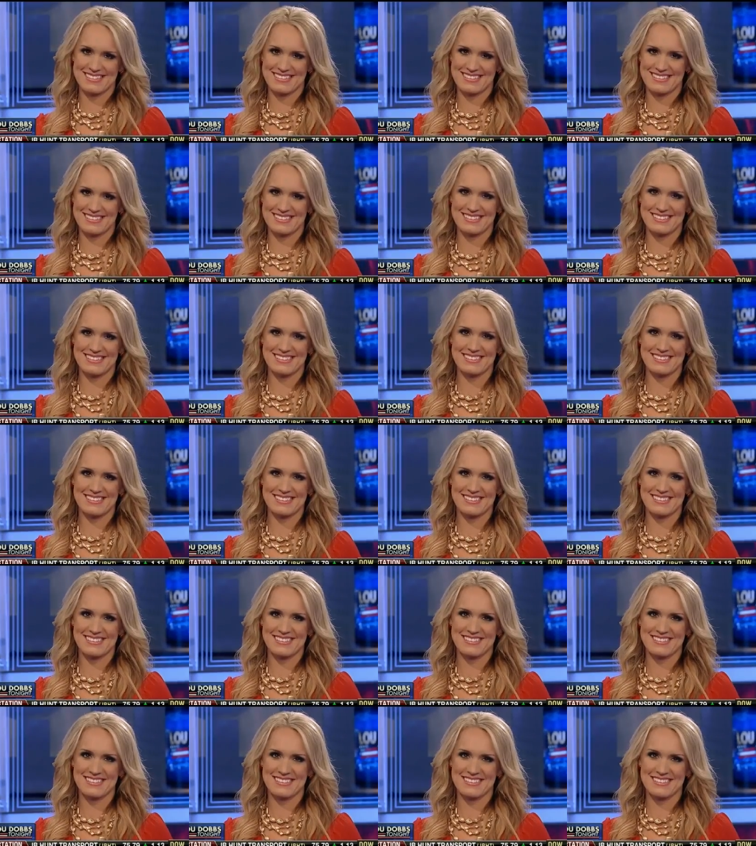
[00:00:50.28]
Scottie,
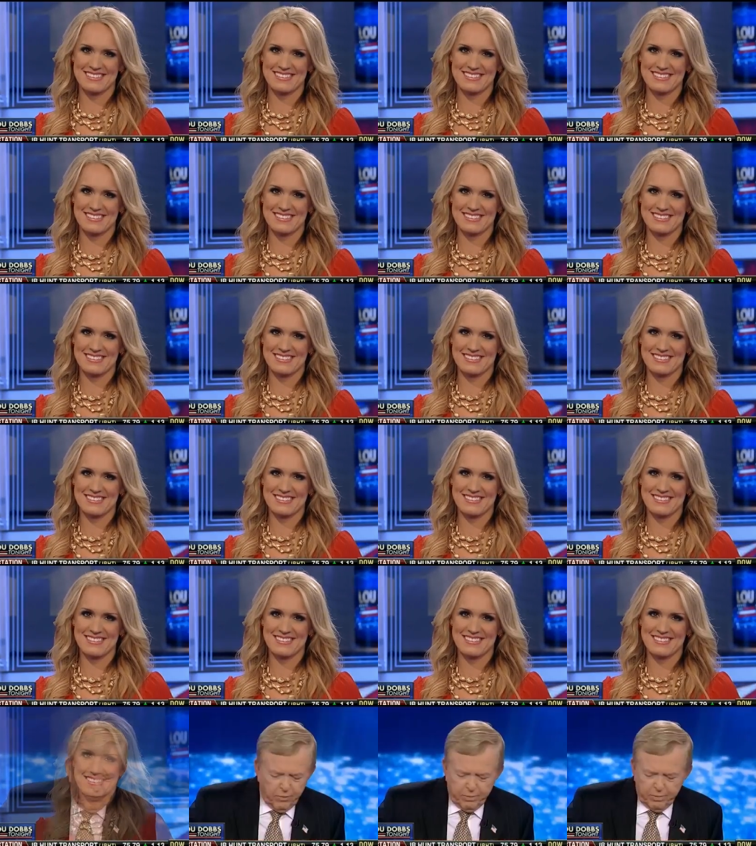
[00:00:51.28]
Nell, Hughes. Thank you
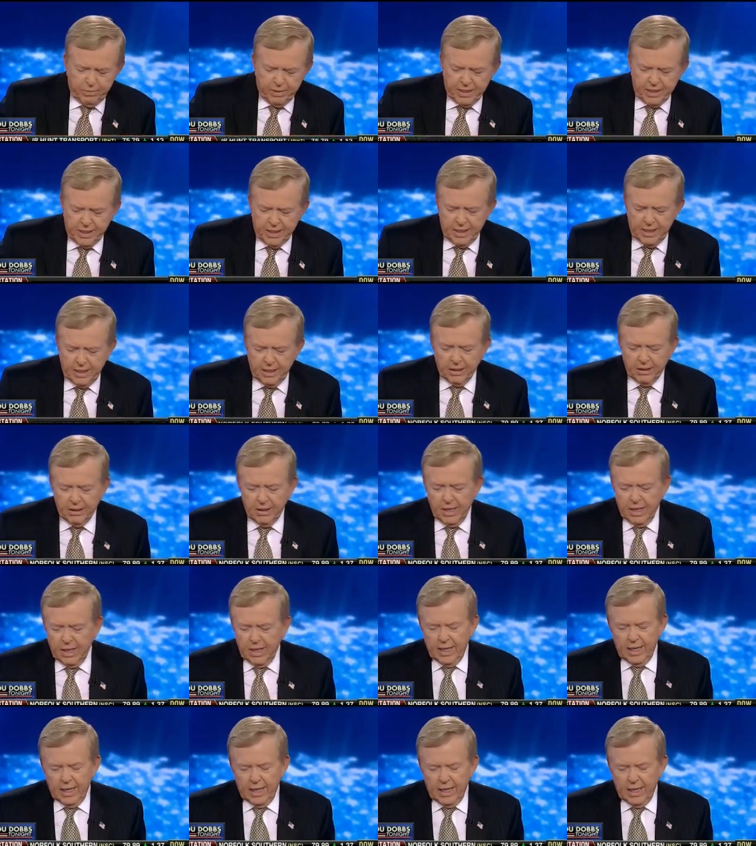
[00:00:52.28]
all for being here.